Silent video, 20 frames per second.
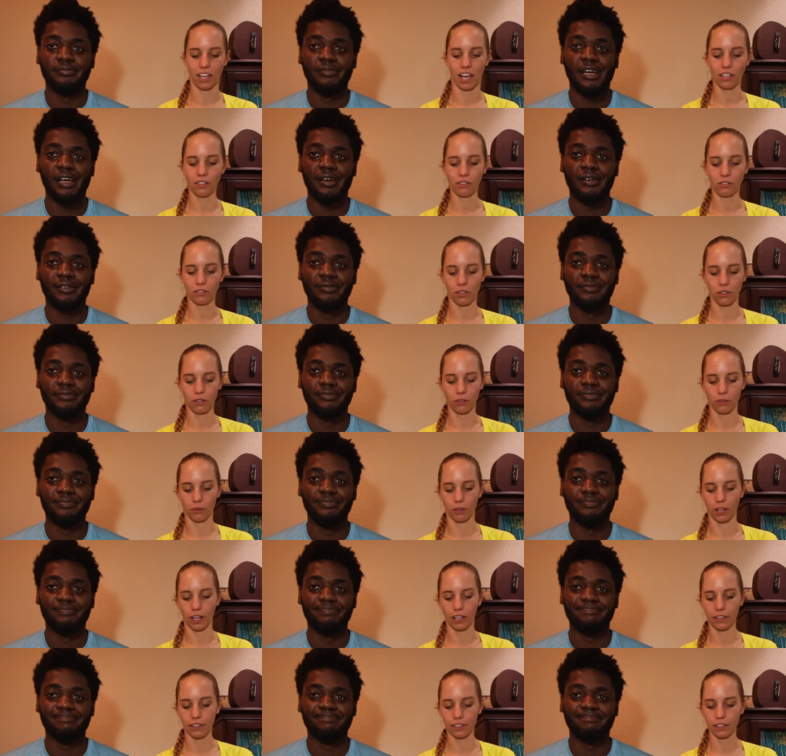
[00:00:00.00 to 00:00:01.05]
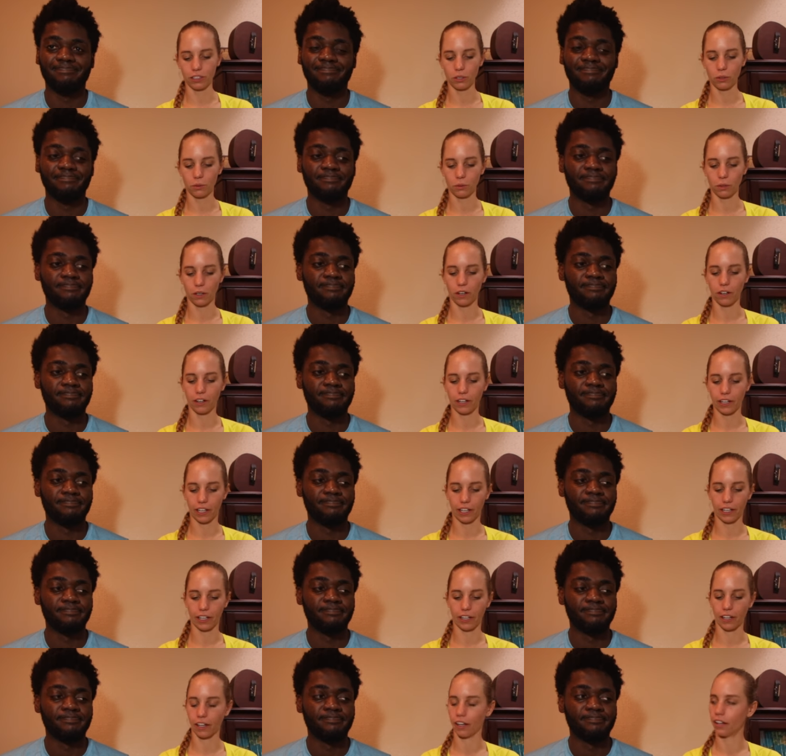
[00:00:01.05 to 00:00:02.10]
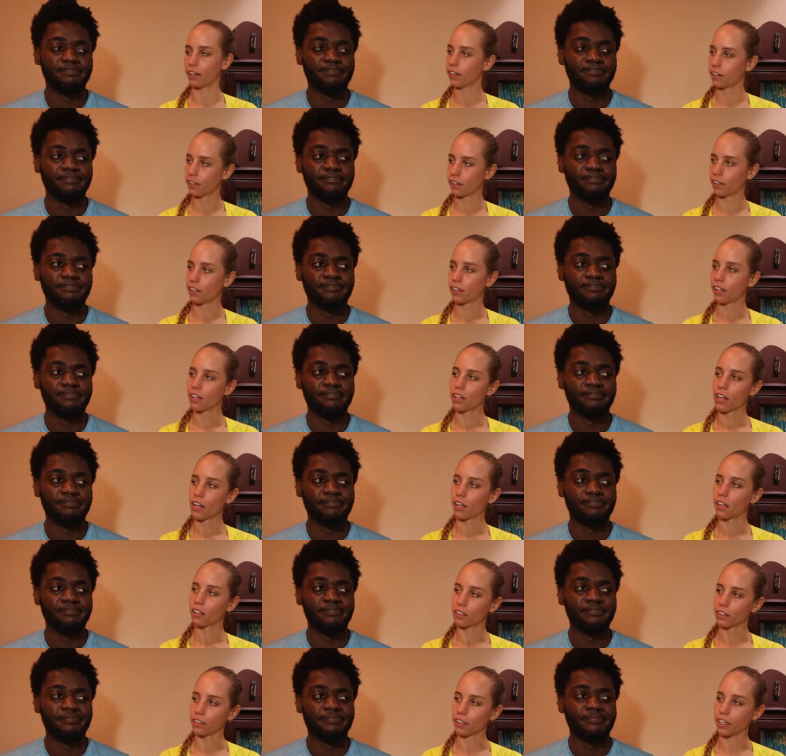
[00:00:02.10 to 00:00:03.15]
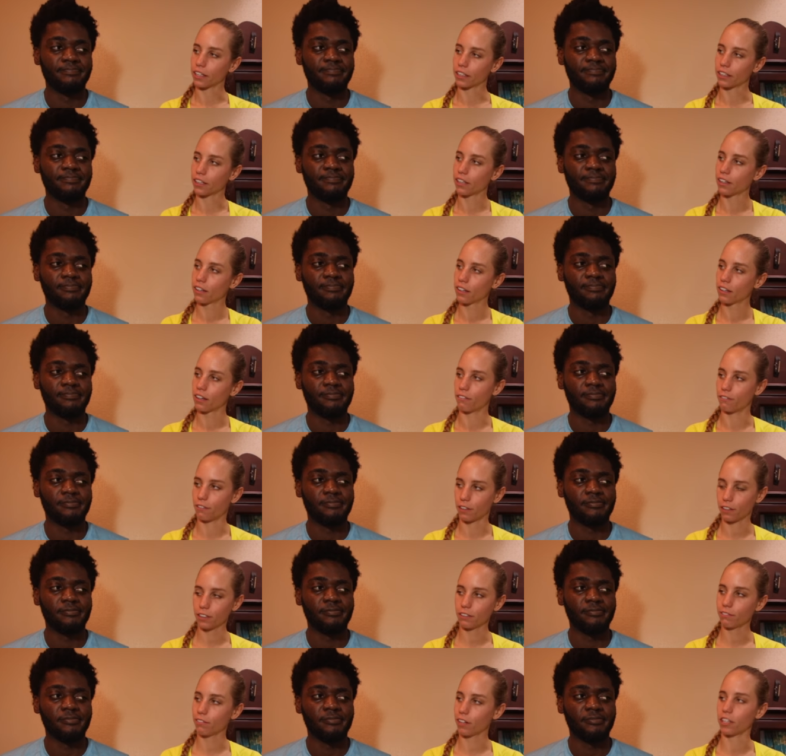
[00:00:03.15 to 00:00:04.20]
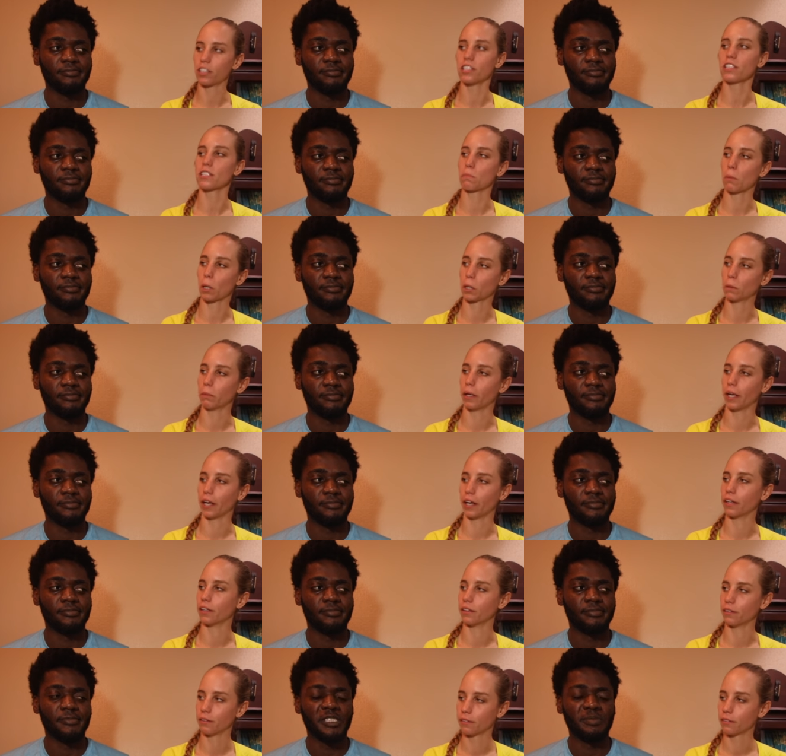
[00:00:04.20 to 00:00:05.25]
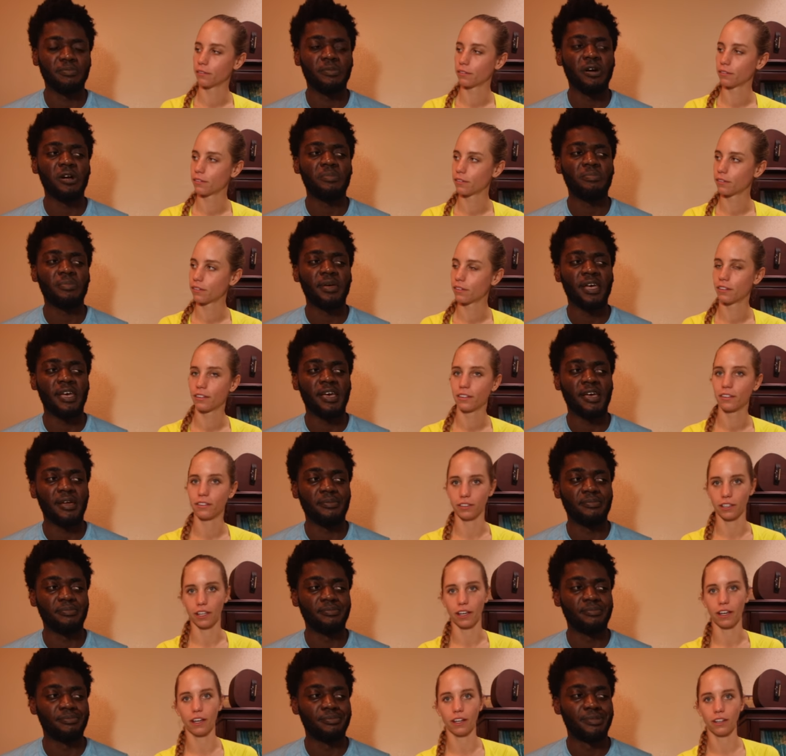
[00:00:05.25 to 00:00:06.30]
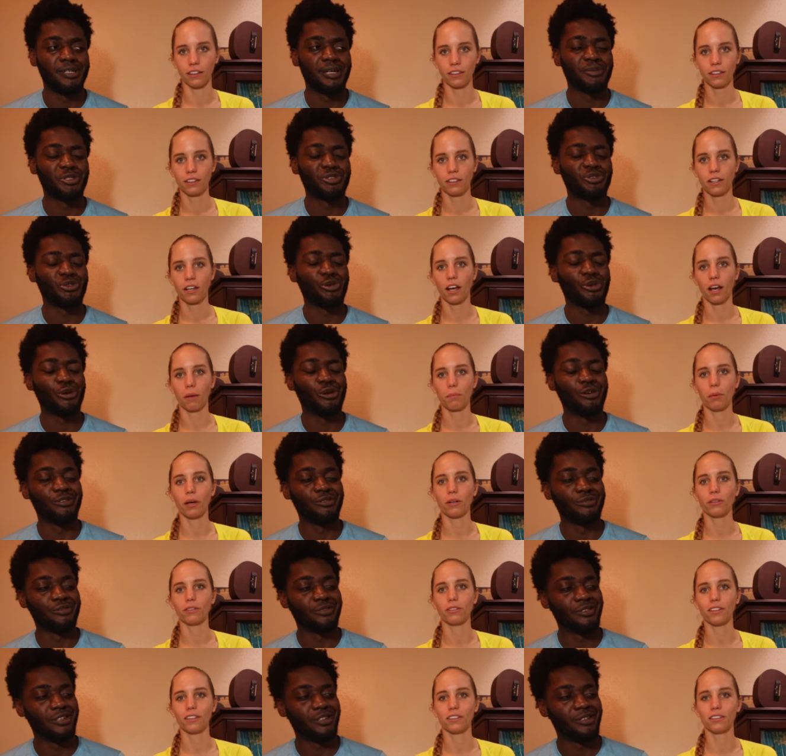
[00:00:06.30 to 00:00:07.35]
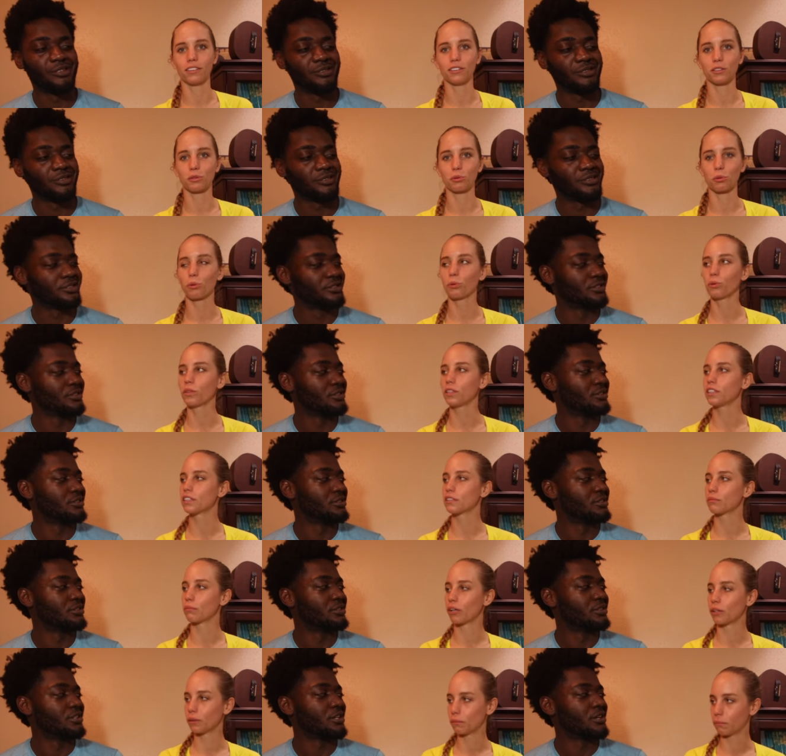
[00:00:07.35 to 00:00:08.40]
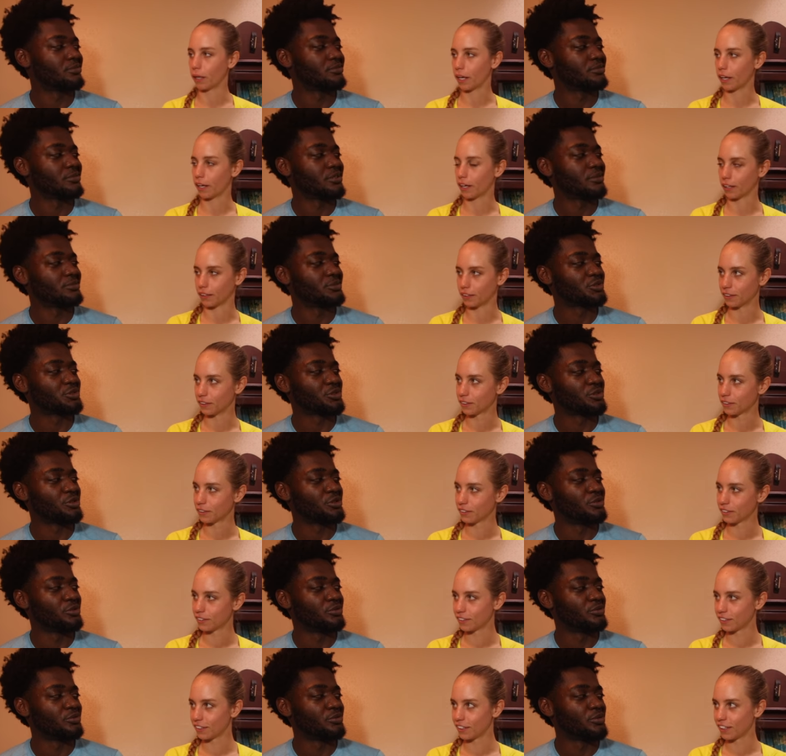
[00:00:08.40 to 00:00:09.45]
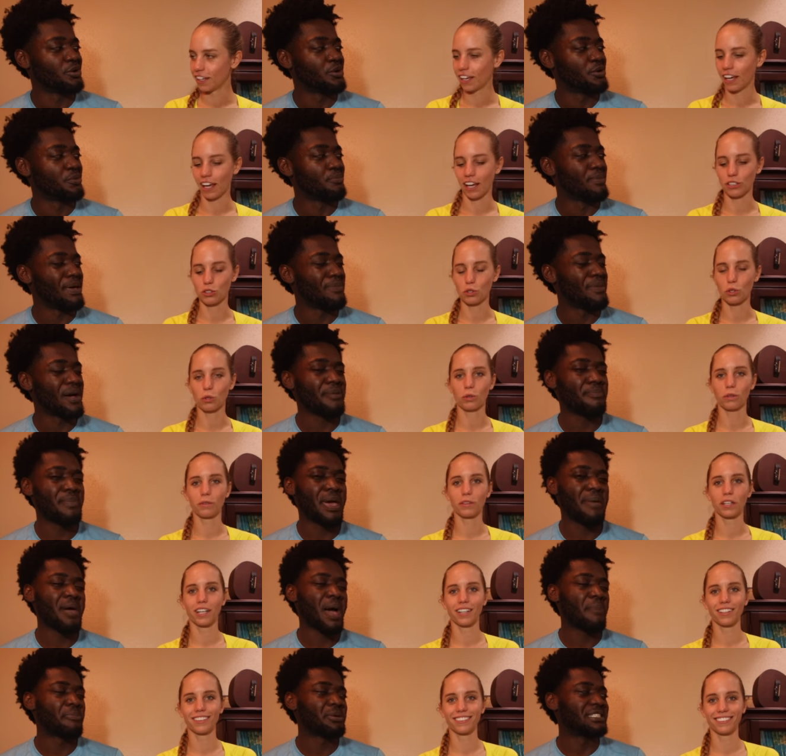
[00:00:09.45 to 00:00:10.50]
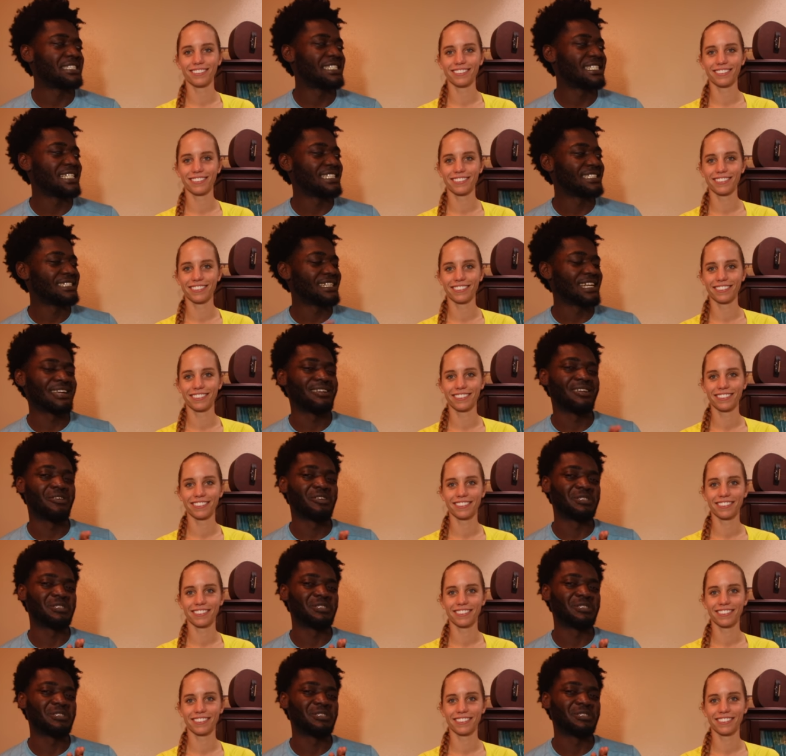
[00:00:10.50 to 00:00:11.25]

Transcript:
Speaker 1: I don't know. I think you are a uh, like a very very smart man.
Speaker 2: A smart man. Yeah. But I'm a troll. About,
Speaker 1: uh, a trolling smart man. I'm, I'm a
Speaker 2: troll. Maybe I, maybe I pretend to not